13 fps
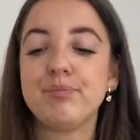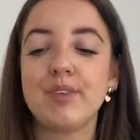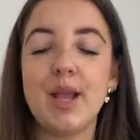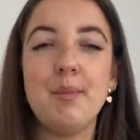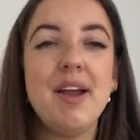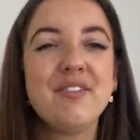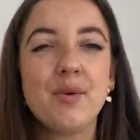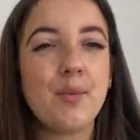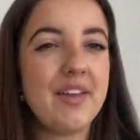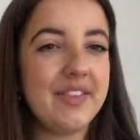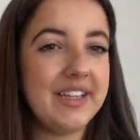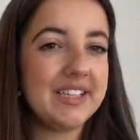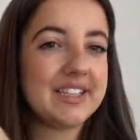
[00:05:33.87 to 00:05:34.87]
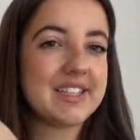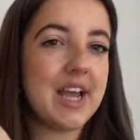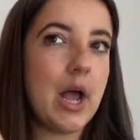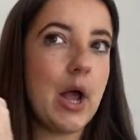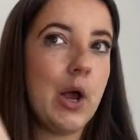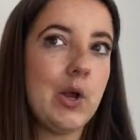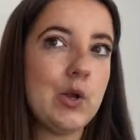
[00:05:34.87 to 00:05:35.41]
might even wear these
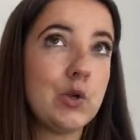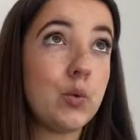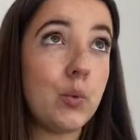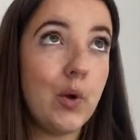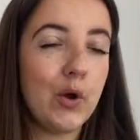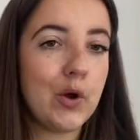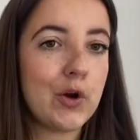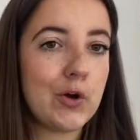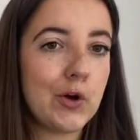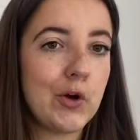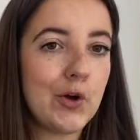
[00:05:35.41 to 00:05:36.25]
uh, to work